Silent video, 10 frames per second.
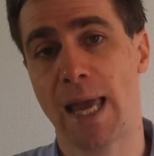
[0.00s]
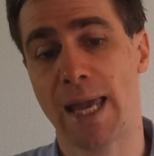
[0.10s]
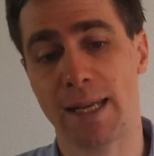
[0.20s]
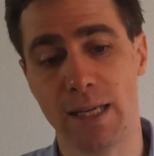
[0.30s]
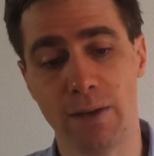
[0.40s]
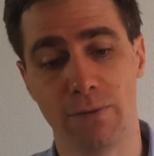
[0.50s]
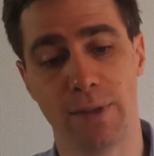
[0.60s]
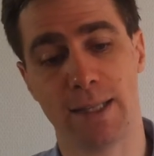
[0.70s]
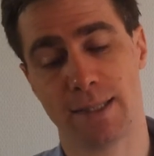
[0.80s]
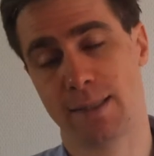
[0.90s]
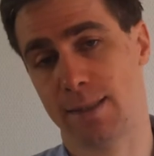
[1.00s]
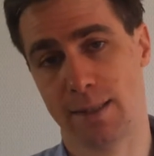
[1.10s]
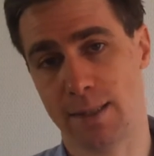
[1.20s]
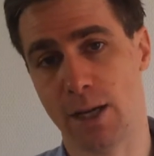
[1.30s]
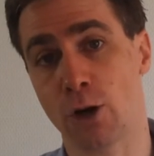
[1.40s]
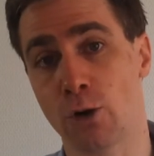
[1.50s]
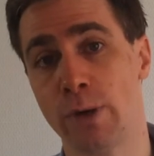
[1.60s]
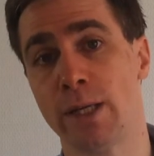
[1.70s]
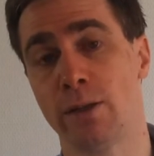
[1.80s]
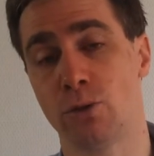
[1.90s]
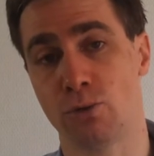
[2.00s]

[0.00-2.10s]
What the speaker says: And if they agreed